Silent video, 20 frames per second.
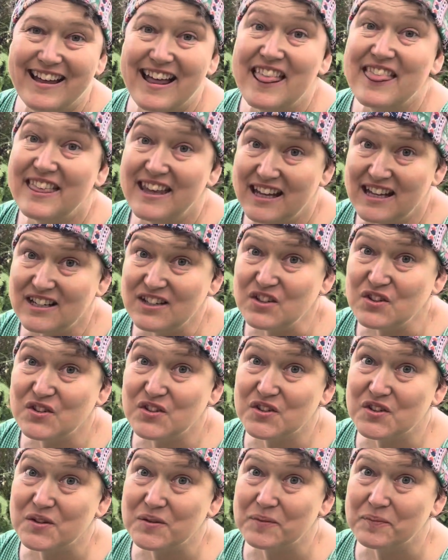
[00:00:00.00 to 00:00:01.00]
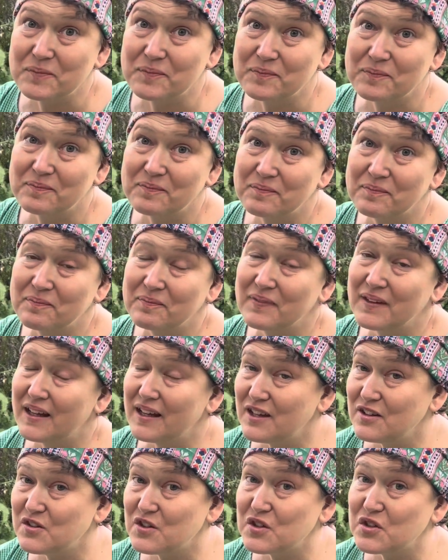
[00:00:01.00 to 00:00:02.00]
This
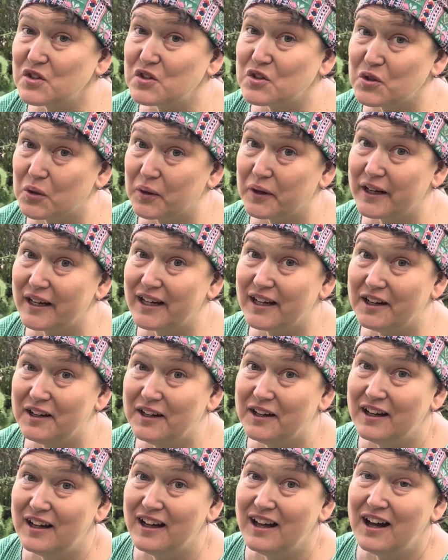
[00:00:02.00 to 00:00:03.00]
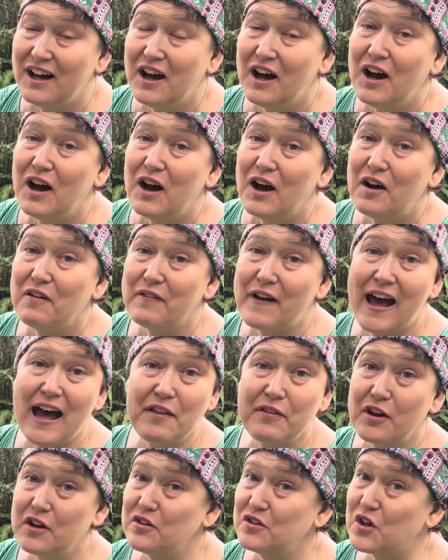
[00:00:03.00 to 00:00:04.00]
is the story of how
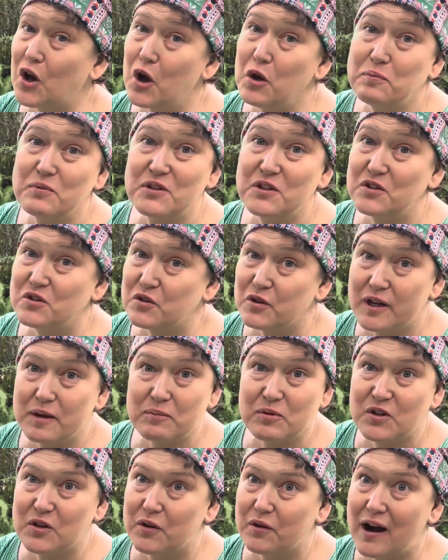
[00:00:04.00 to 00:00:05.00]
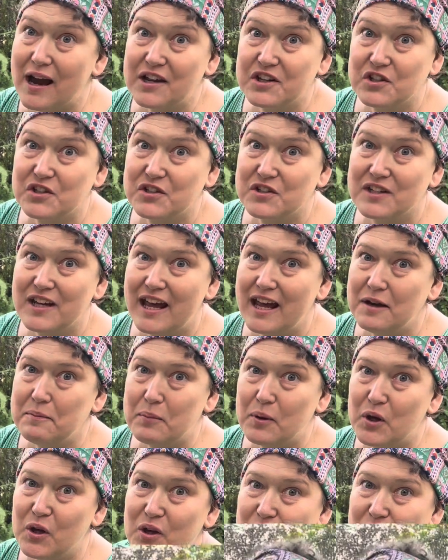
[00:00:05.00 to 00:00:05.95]
those hopes and dreams crashed and burned.